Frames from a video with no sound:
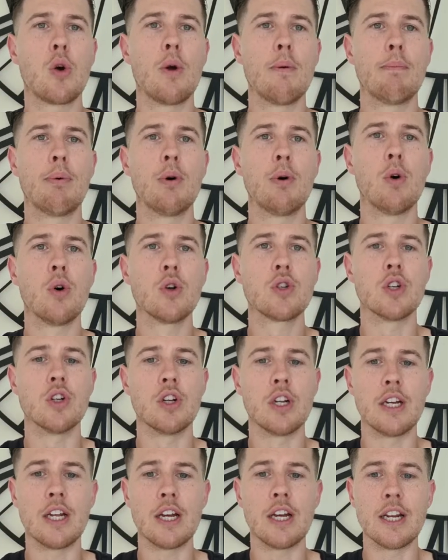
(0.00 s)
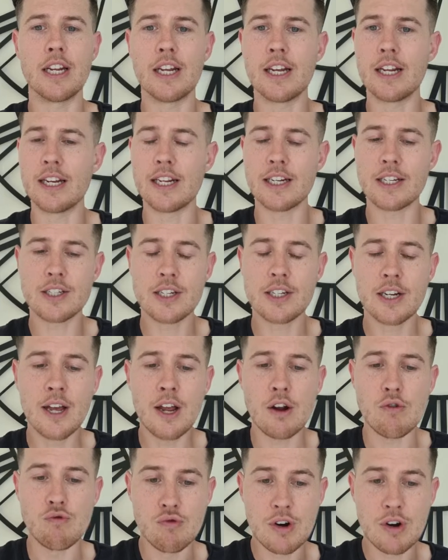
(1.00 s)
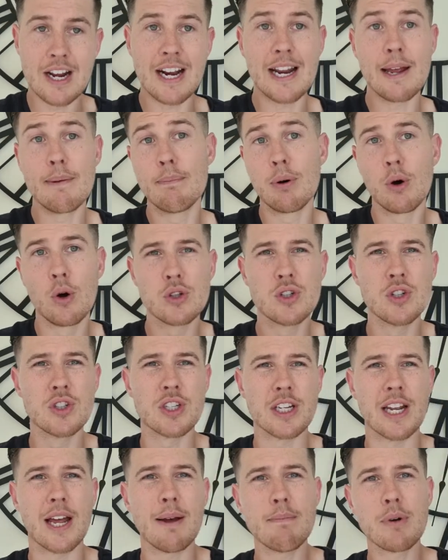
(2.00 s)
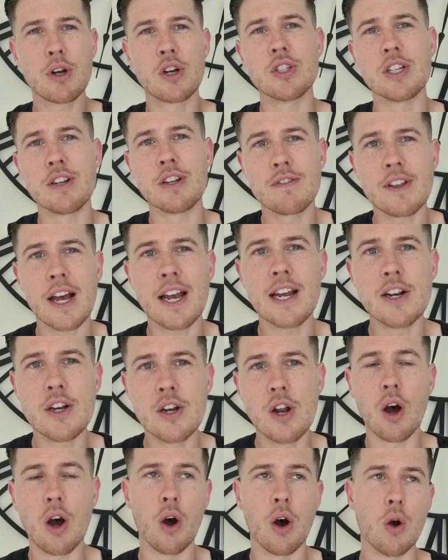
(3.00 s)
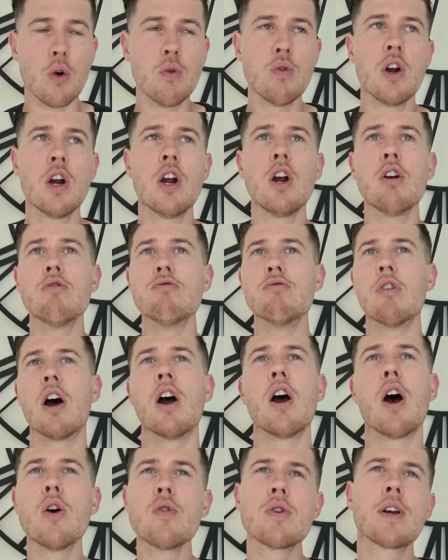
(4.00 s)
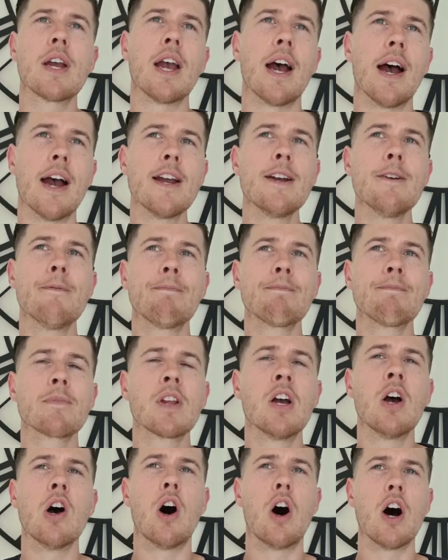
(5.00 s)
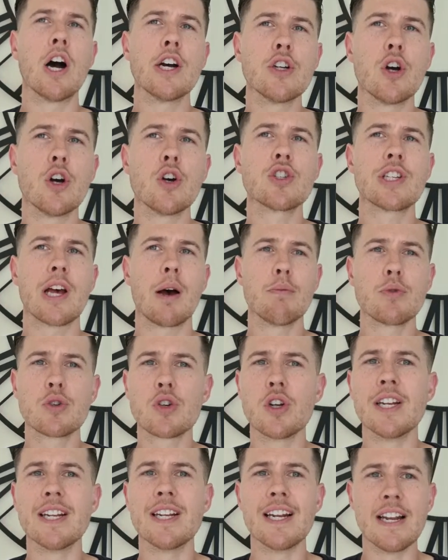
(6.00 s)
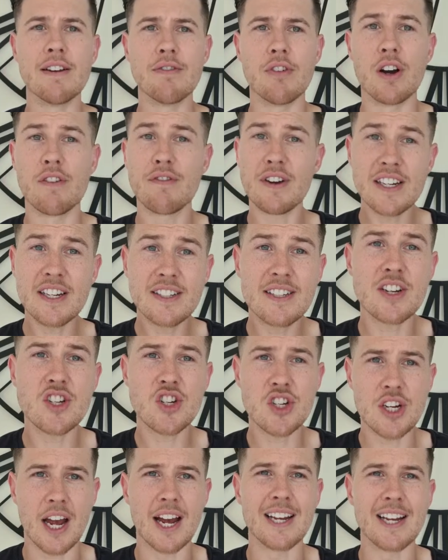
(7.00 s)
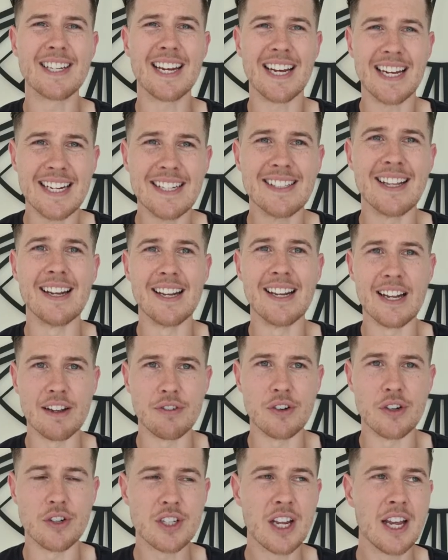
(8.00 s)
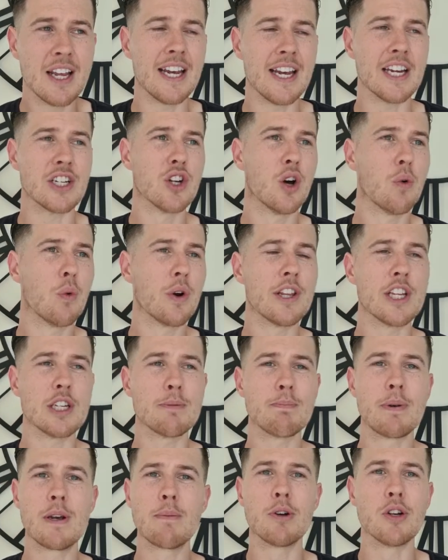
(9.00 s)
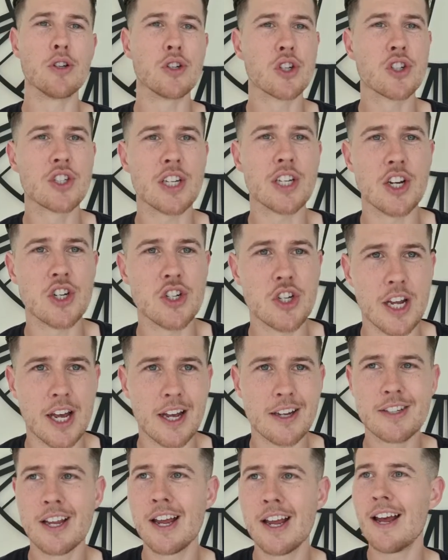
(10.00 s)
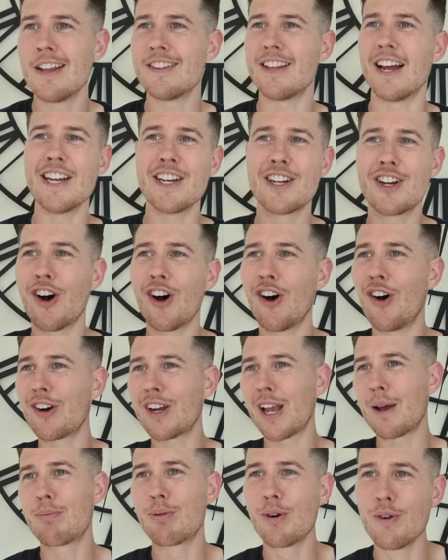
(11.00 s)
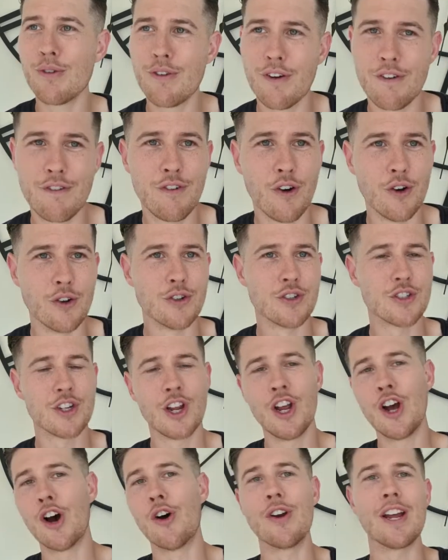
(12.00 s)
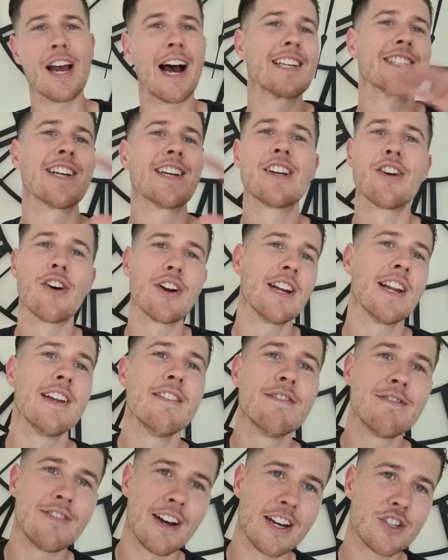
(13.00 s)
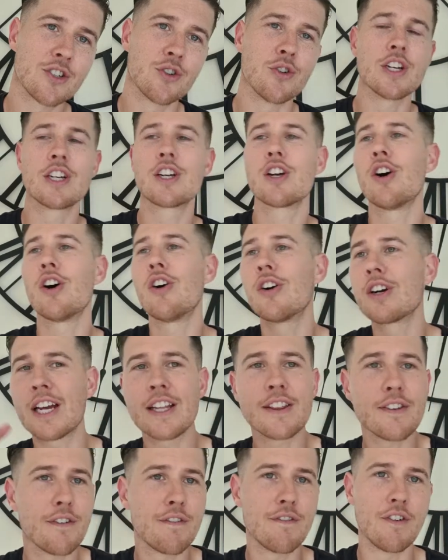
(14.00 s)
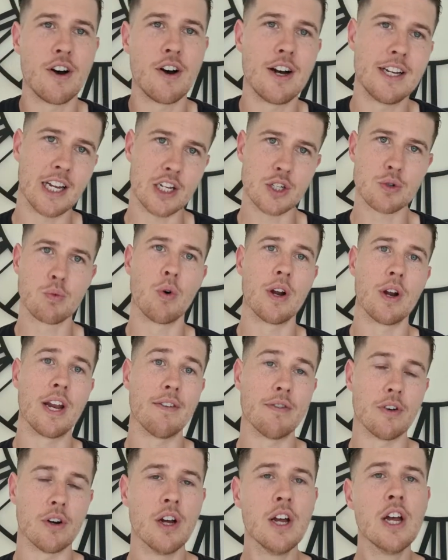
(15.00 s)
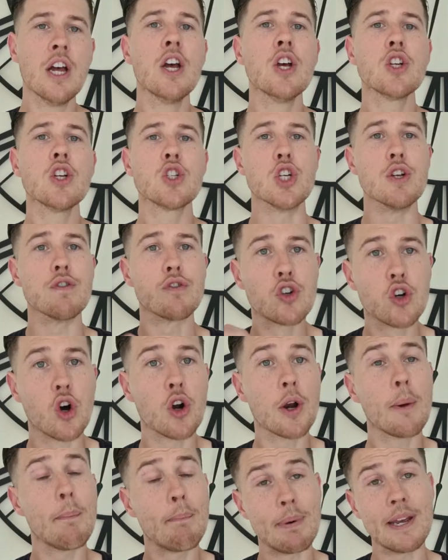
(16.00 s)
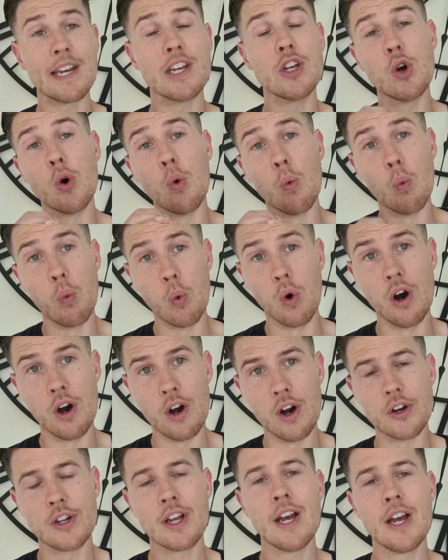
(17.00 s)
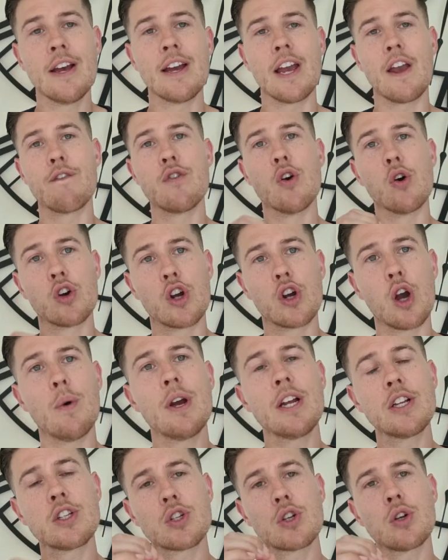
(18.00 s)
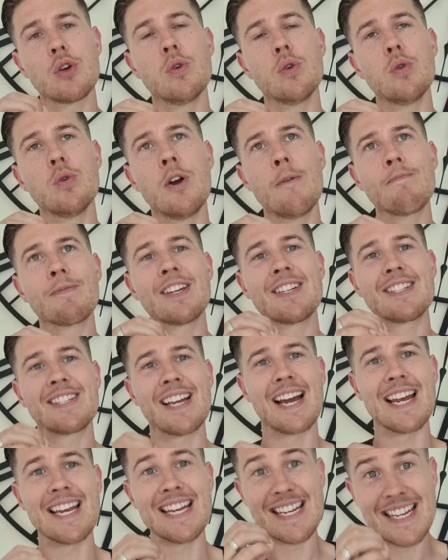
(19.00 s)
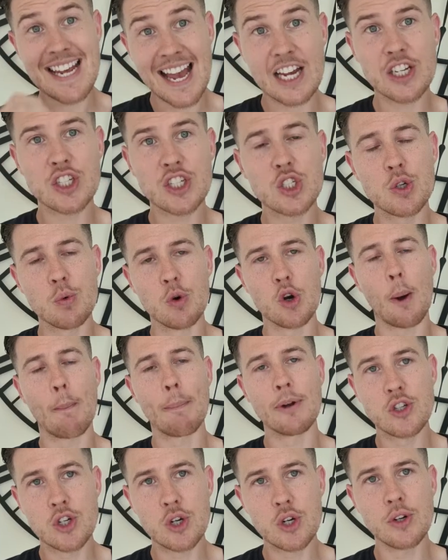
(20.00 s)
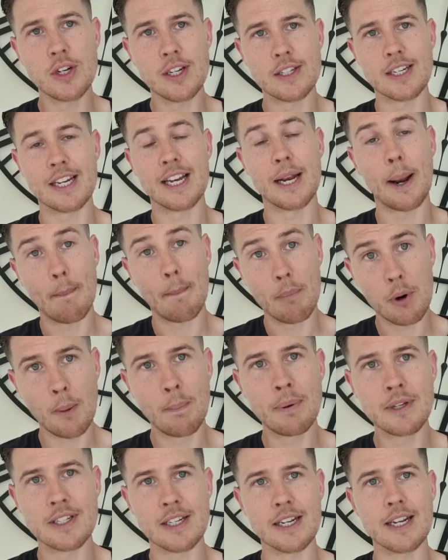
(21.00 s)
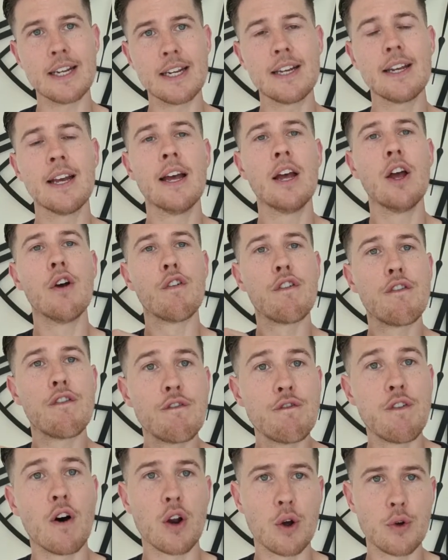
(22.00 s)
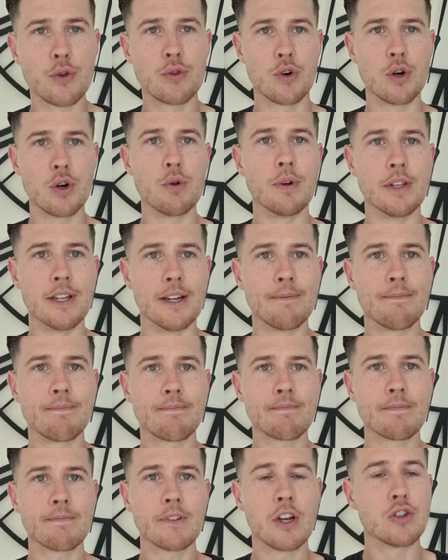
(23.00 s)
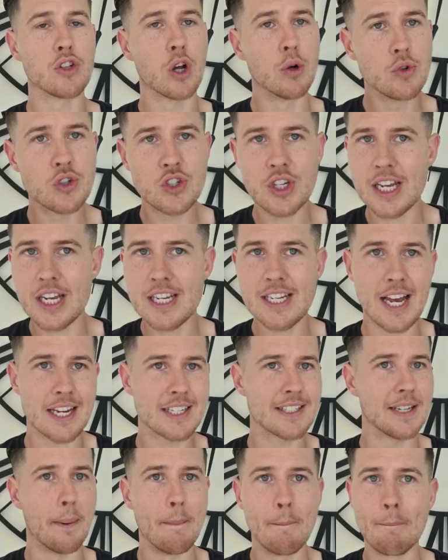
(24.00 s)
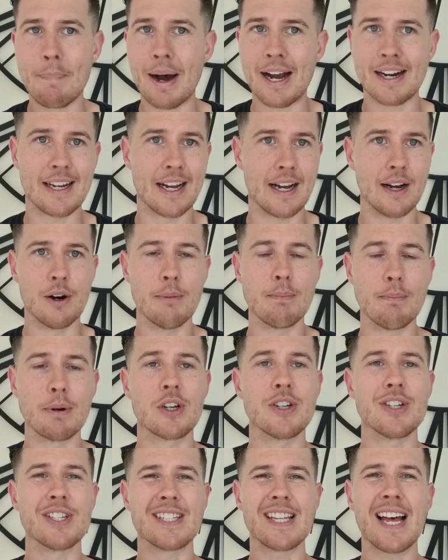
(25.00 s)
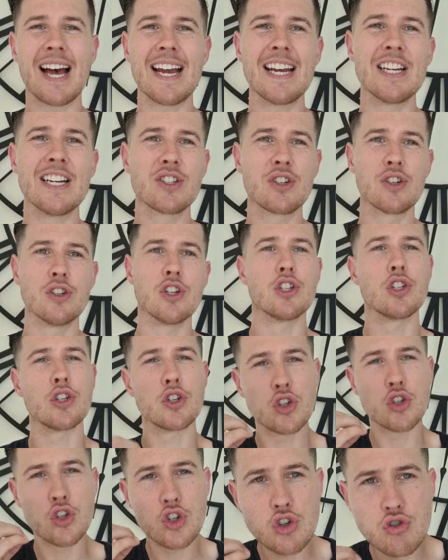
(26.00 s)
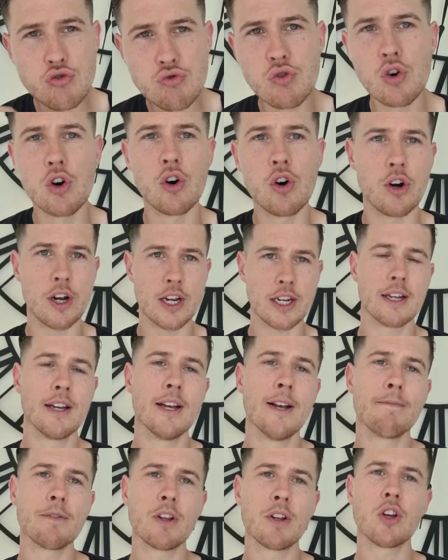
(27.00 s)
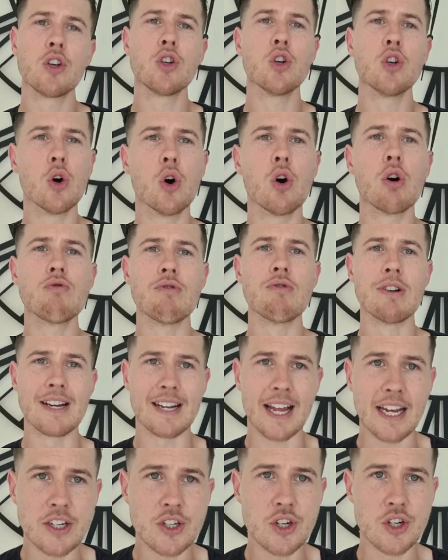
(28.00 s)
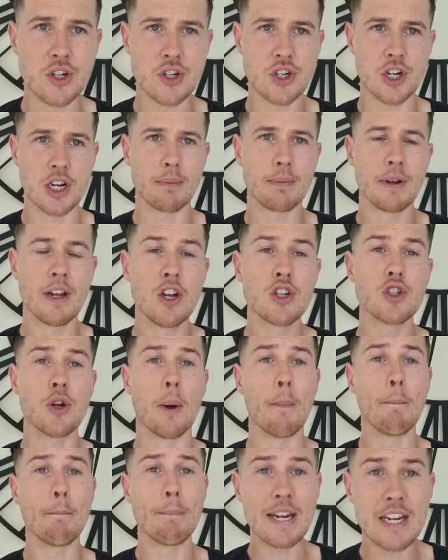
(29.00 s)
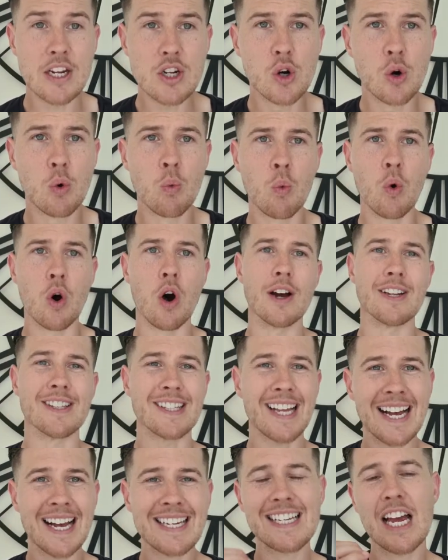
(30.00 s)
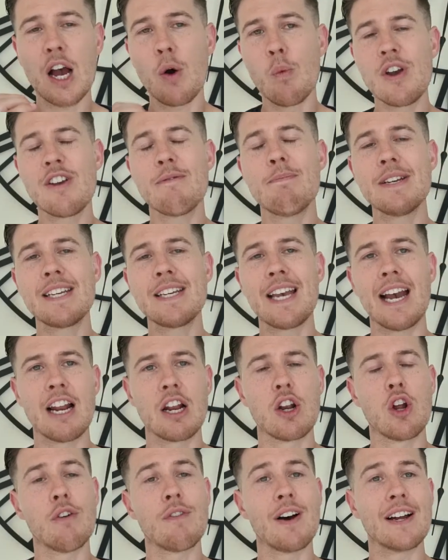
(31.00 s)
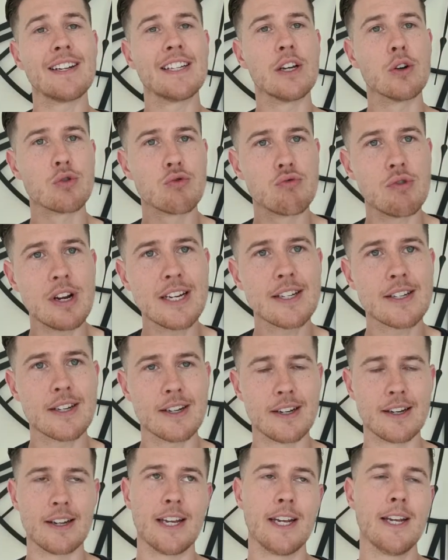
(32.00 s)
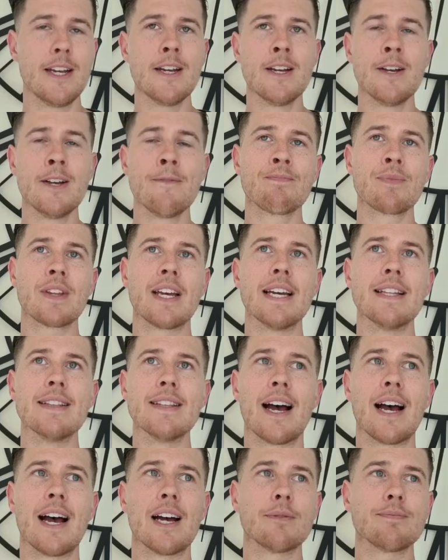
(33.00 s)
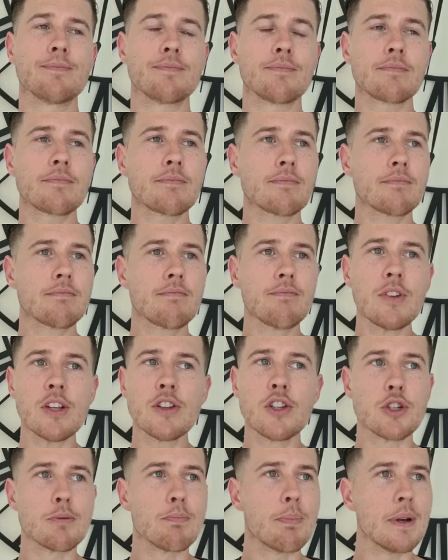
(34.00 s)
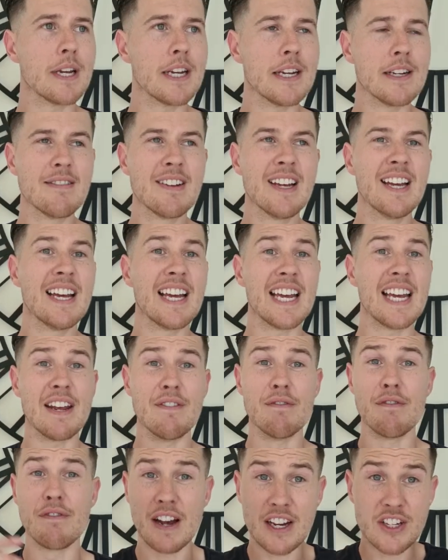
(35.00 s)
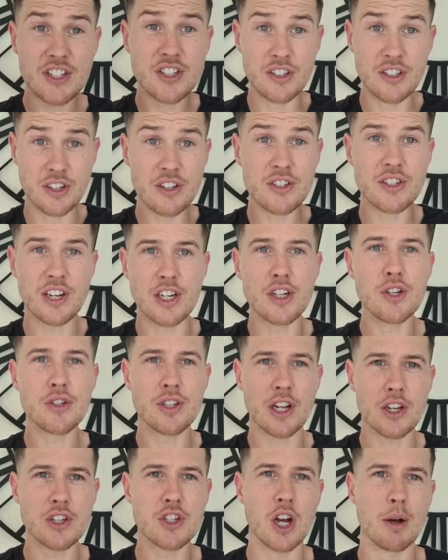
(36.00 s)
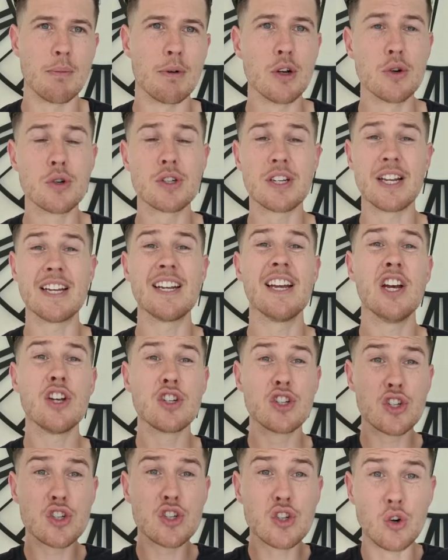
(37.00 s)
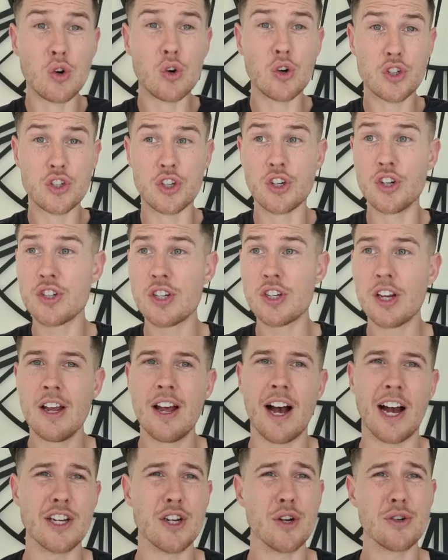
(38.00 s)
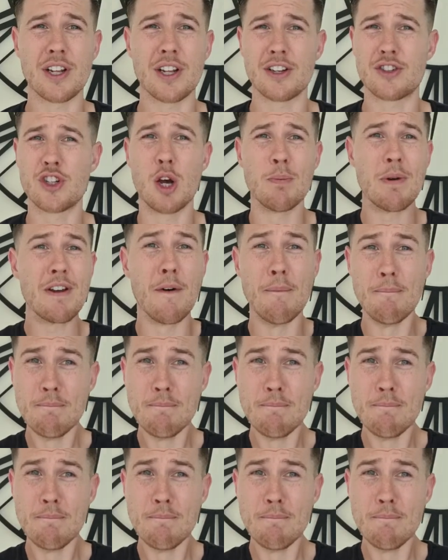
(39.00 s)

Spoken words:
important, and it's really important to them, because if they know, right, okay, I know Sam's going to deliver. If he says yes, he delivers. He's not one of these people who just says yes, then he can't get proof of funds, or he hasn't got an investor, or he can't get the finance, whatever. So you've got to be your word. If you're going to say yes to an opportunity in a property, follow through with it. Don't say yes and then back out, because that is going to destroy your relationship. So be your word. And that's how we've been getting a lot of our deals recently, in that there's been investors, and I use that term loosely, sources, I use that term even